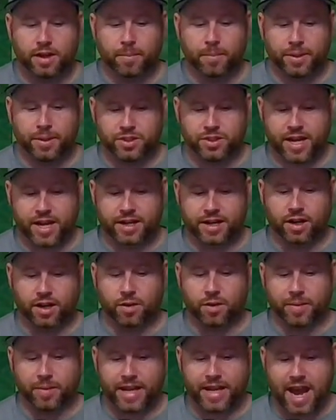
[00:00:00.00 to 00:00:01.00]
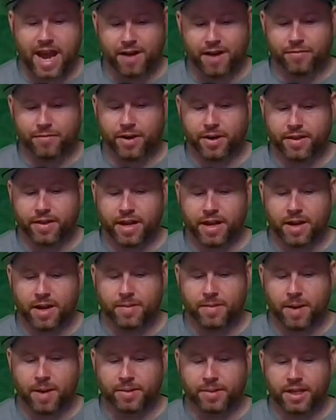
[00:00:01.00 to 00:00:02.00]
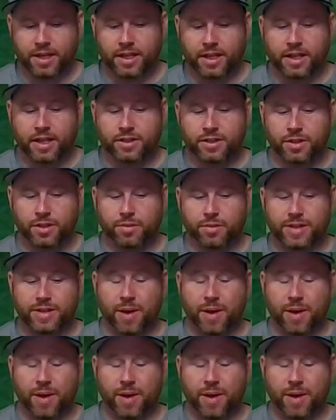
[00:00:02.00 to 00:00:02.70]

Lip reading: Pacheco, McCaffrey that I'm leaning into.